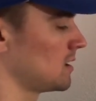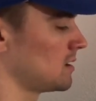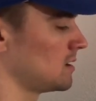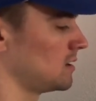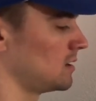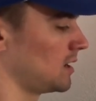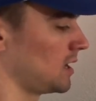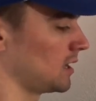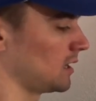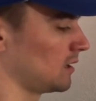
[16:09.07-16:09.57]

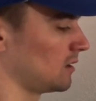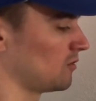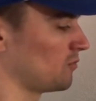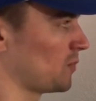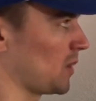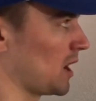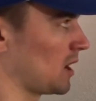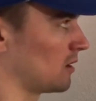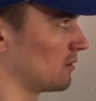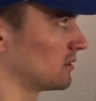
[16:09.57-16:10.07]
negative
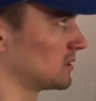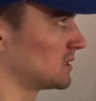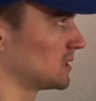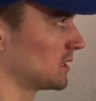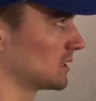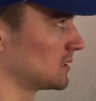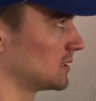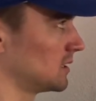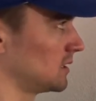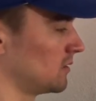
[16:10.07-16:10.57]
pi over
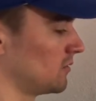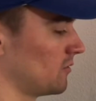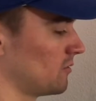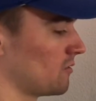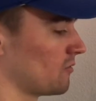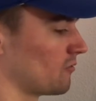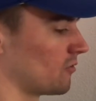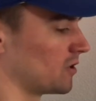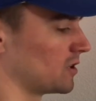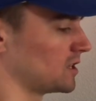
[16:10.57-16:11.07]
6 in
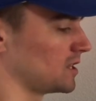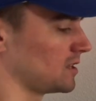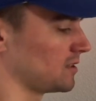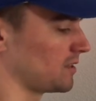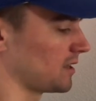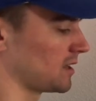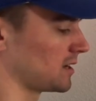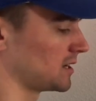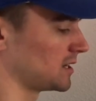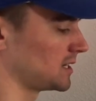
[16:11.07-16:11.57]
for d
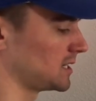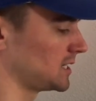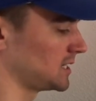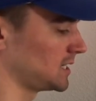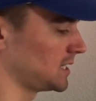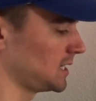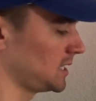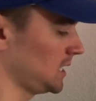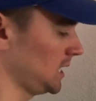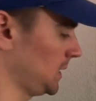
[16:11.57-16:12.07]
theta
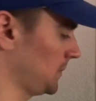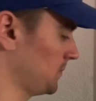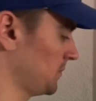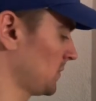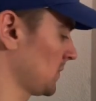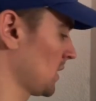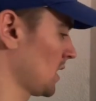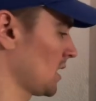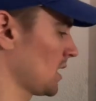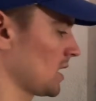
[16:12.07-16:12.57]
dt,
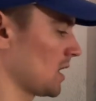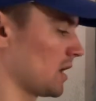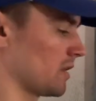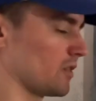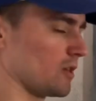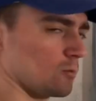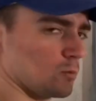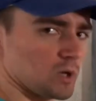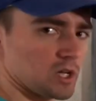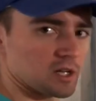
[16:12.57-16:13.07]
and
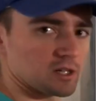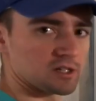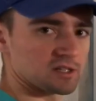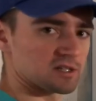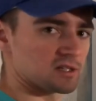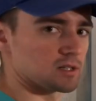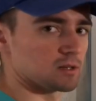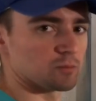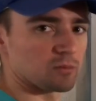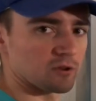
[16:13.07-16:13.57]
then we can
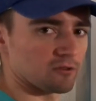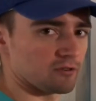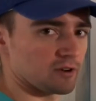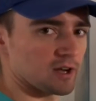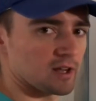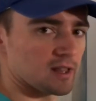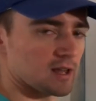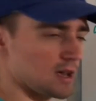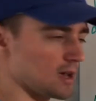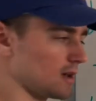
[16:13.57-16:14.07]
just
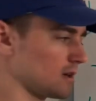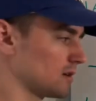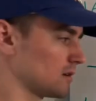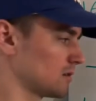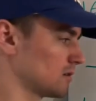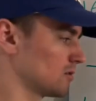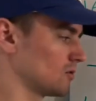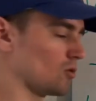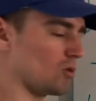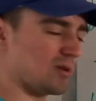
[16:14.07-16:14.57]
simplify that
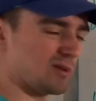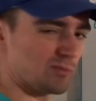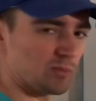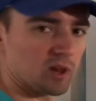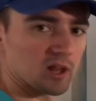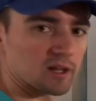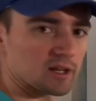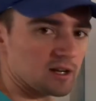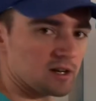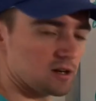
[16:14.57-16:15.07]
or
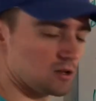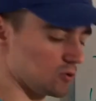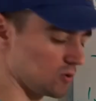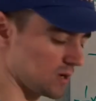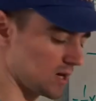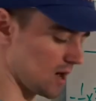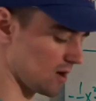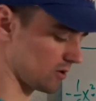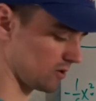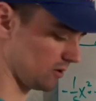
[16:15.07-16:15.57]
plug it into a
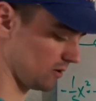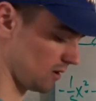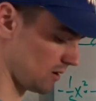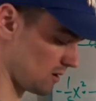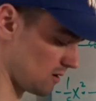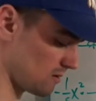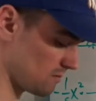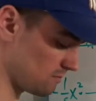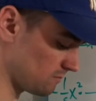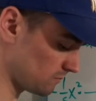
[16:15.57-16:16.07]

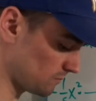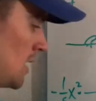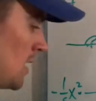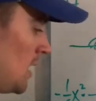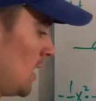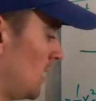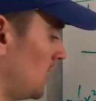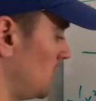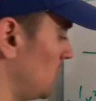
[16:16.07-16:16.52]
calculator. And